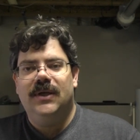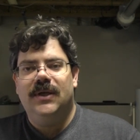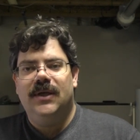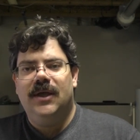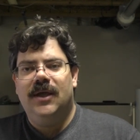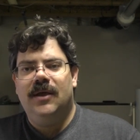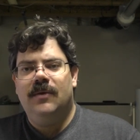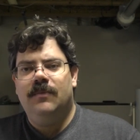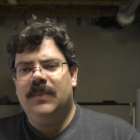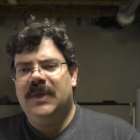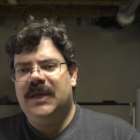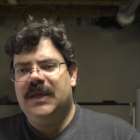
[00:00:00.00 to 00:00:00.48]

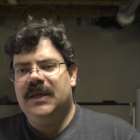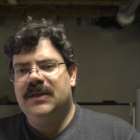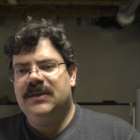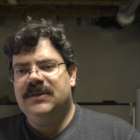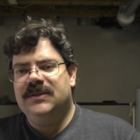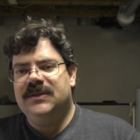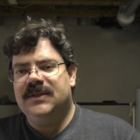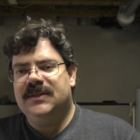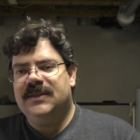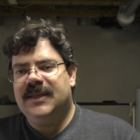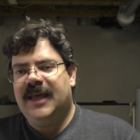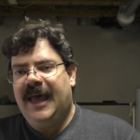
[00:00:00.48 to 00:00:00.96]
it
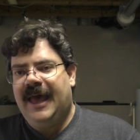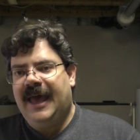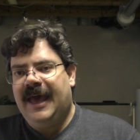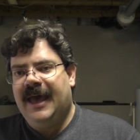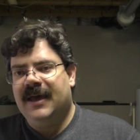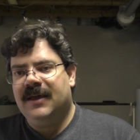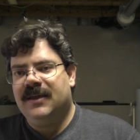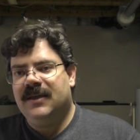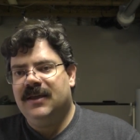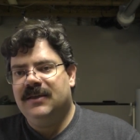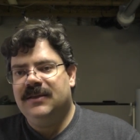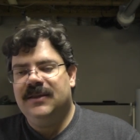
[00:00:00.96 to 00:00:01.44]
means that the
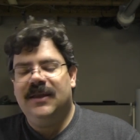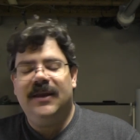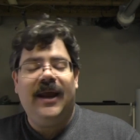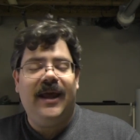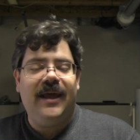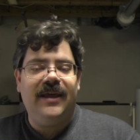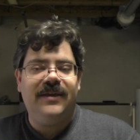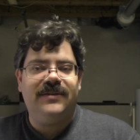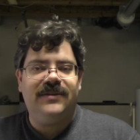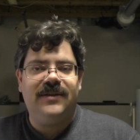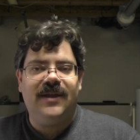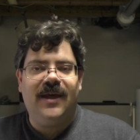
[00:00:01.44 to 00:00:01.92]
hacking that
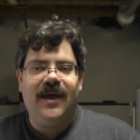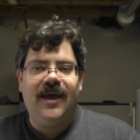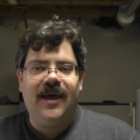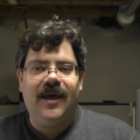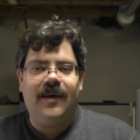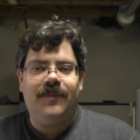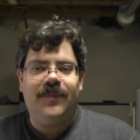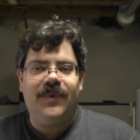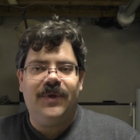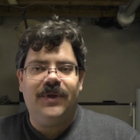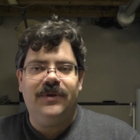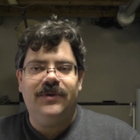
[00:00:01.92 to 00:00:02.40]
has to
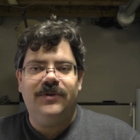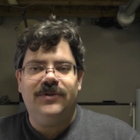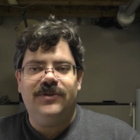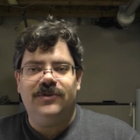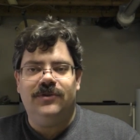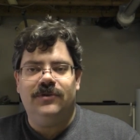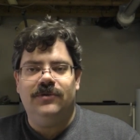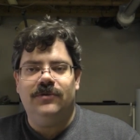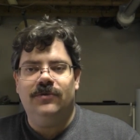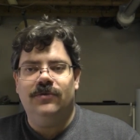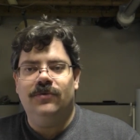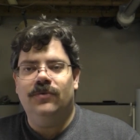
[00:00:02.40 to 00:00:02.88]
happen
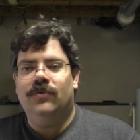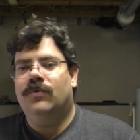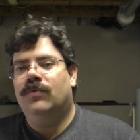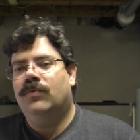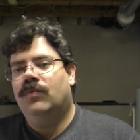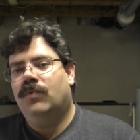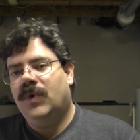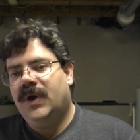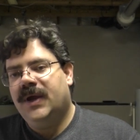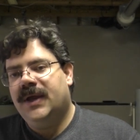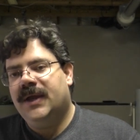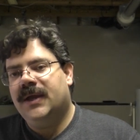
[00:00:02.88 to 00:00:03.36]
to
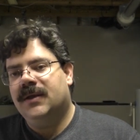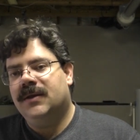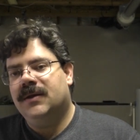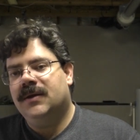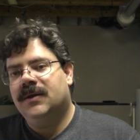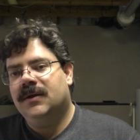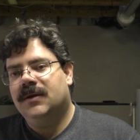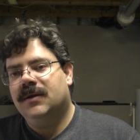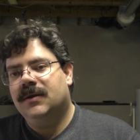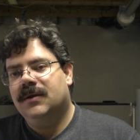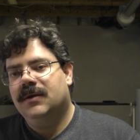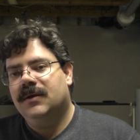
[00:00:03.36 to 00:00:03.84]

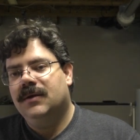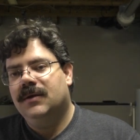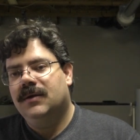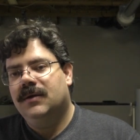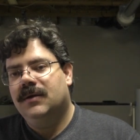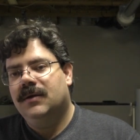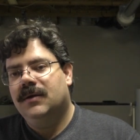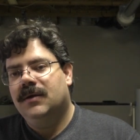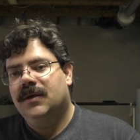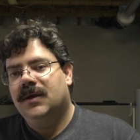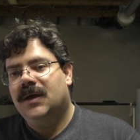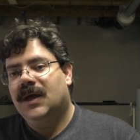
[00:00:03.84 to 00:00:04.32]
win
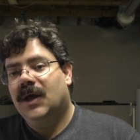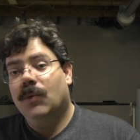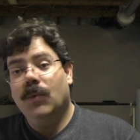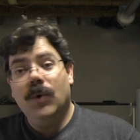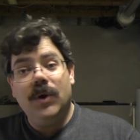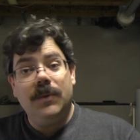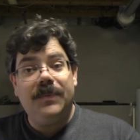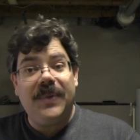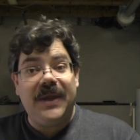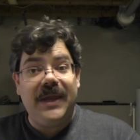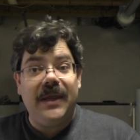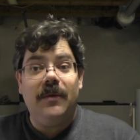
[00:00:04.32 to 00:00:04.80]

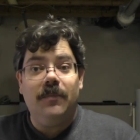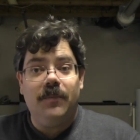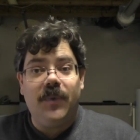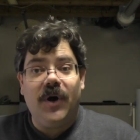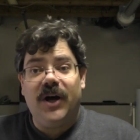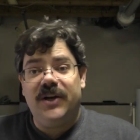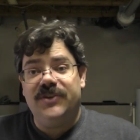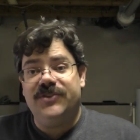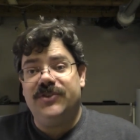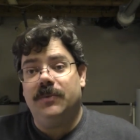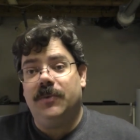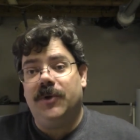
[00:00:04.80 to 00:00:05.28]
would be
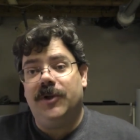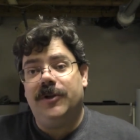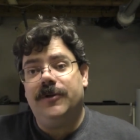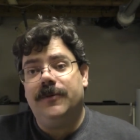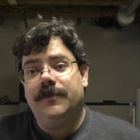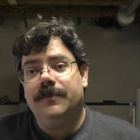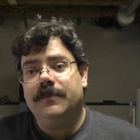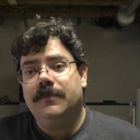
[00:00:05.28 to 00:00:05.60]
impossible.